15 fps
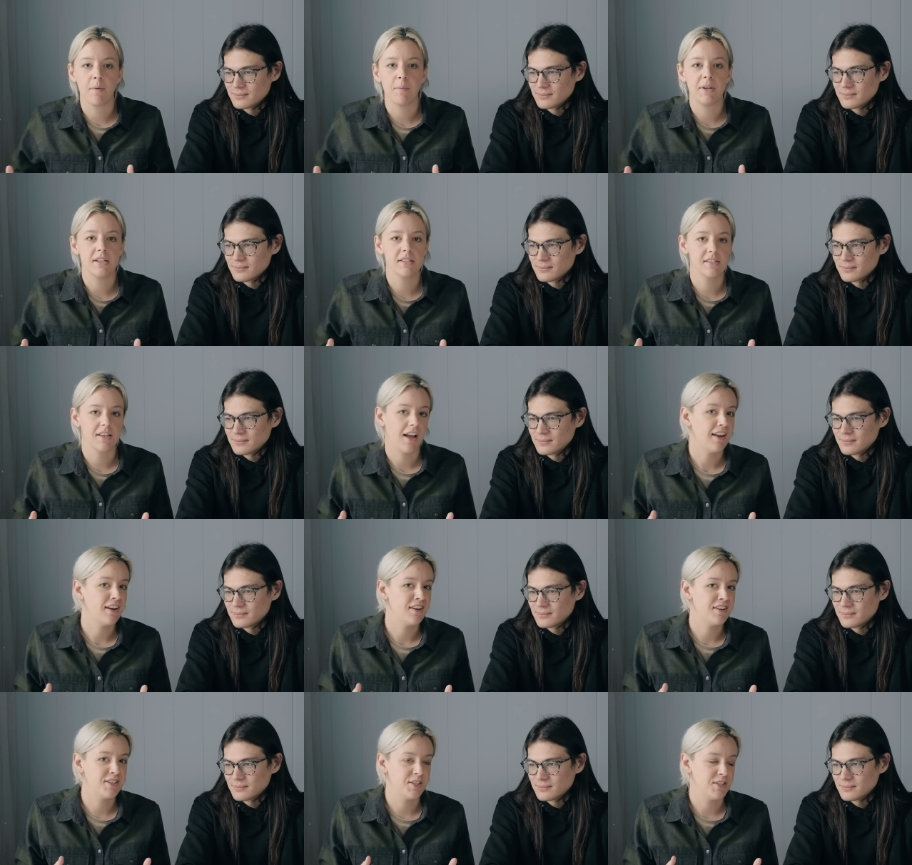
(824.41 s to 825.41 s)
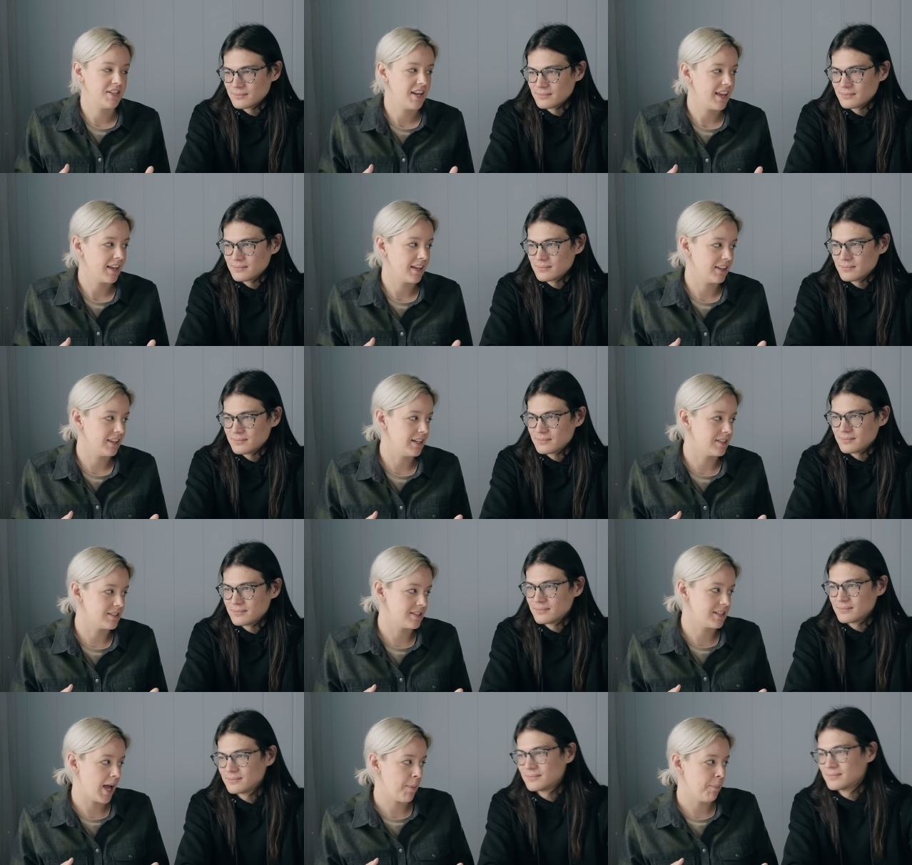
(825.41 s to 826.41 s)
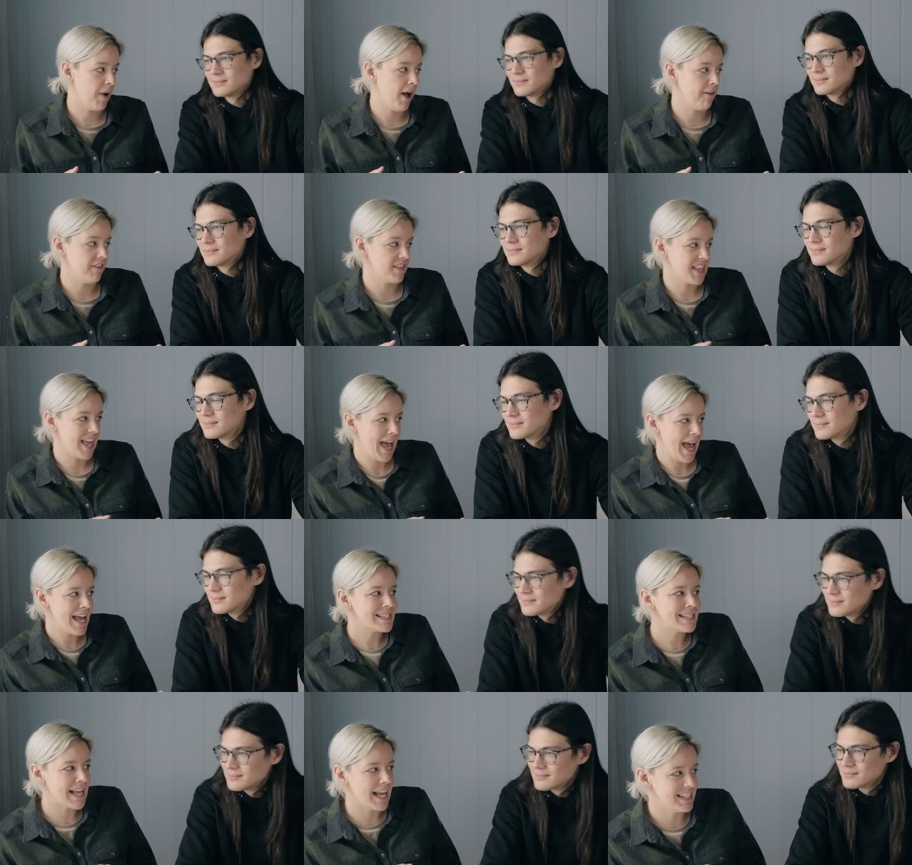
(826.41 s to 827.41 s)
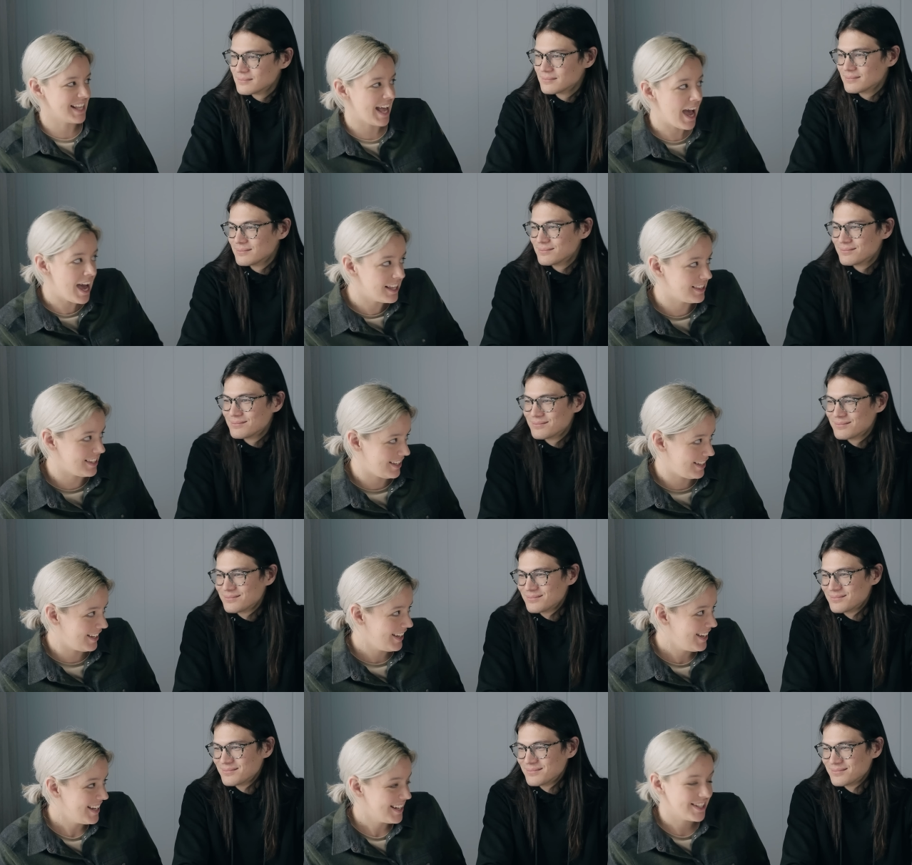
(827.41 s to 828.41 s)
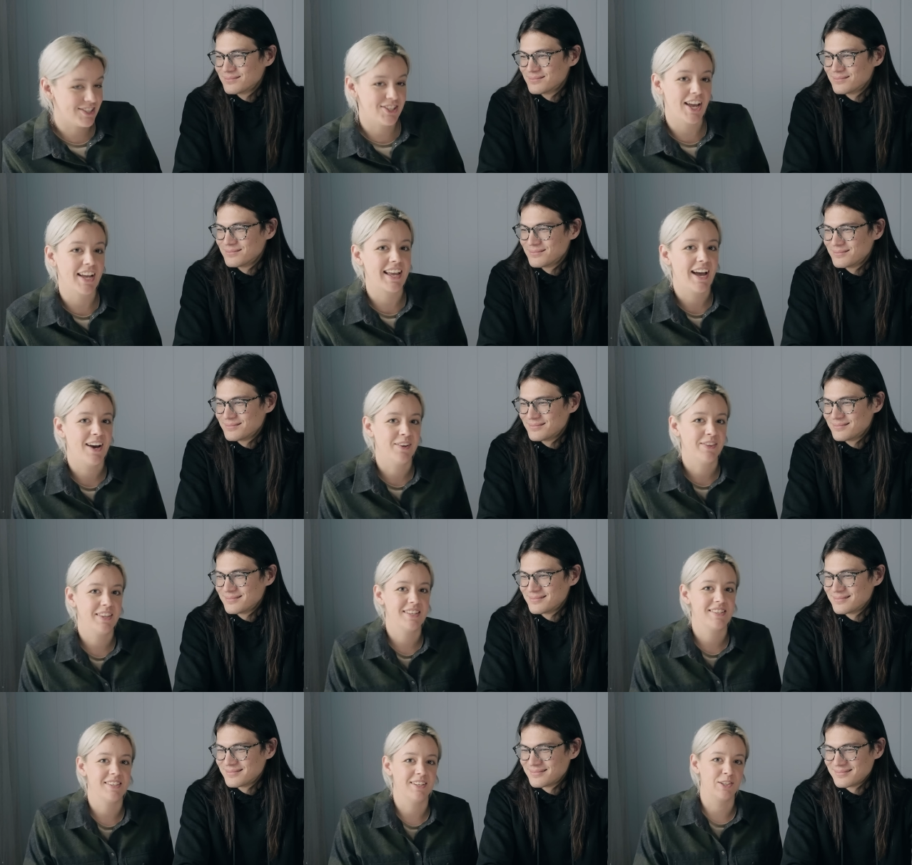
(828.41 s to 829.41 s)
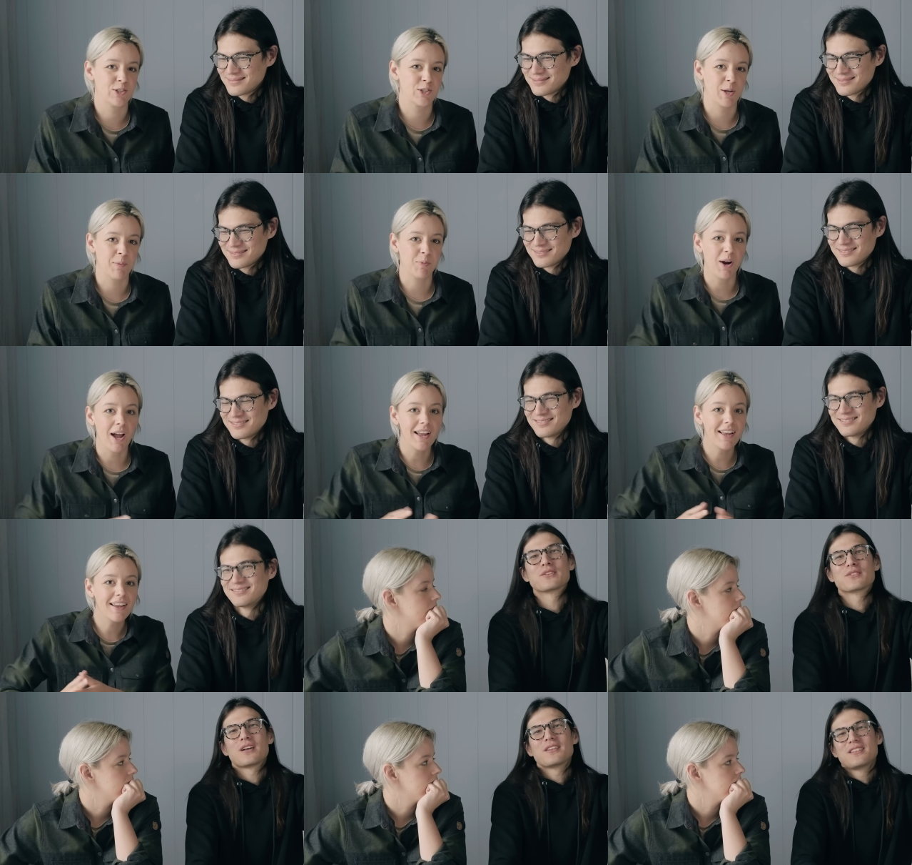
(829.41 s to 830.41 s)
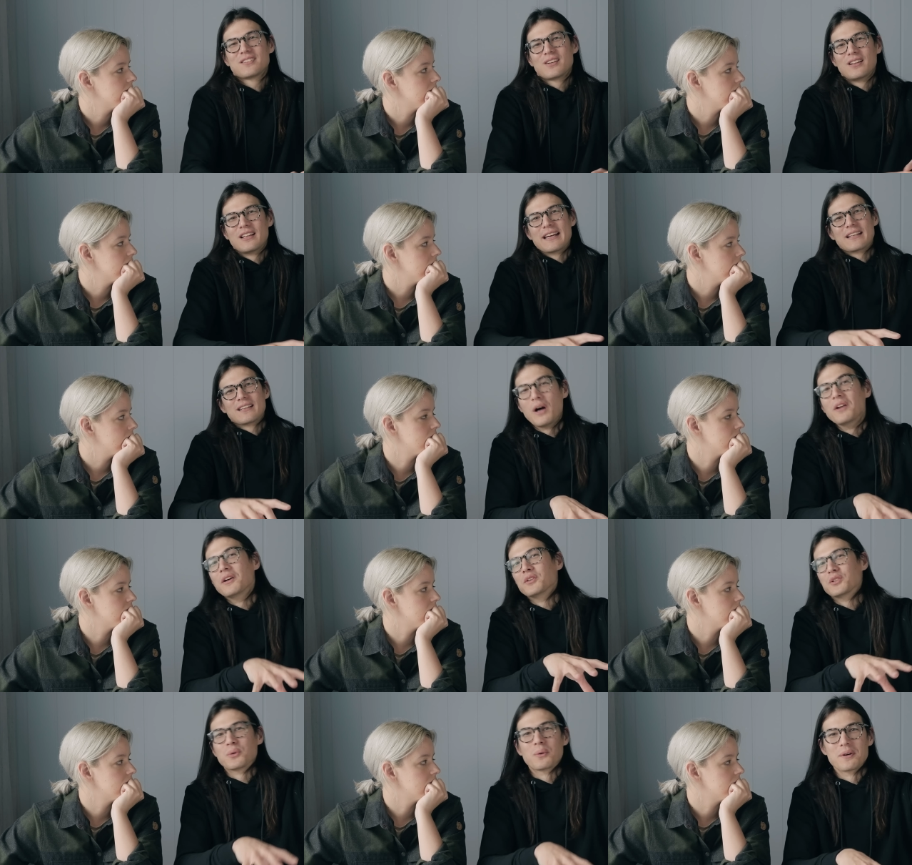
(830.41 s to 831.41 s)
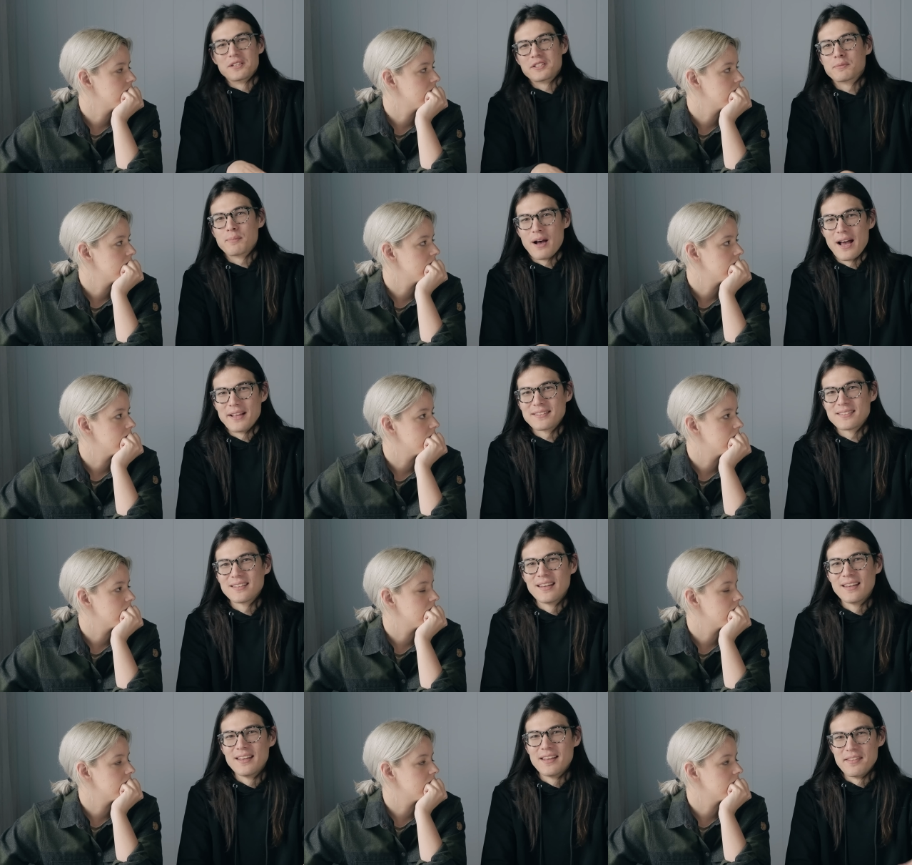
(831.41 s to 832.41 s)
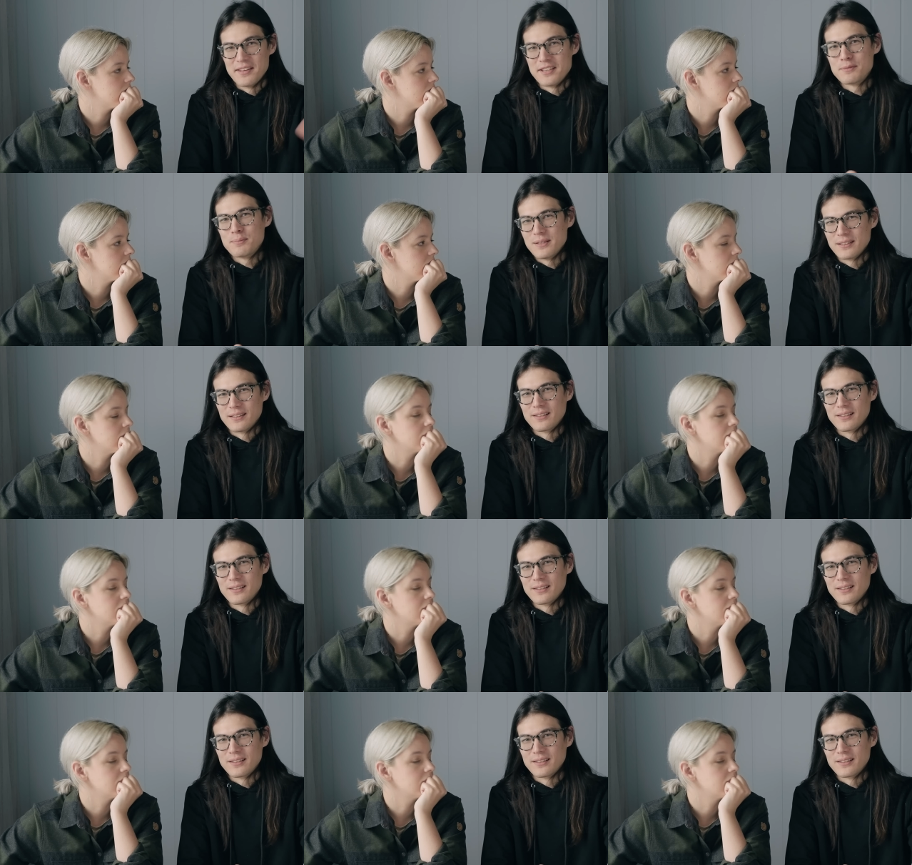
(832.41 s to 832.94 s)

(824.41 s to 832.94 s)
Speaker 1: and we decided to take a little stop off at the SS Ethie to check out this little shipwreck.
Speaker 2: Like, there's all these little like well-known tourist spots this being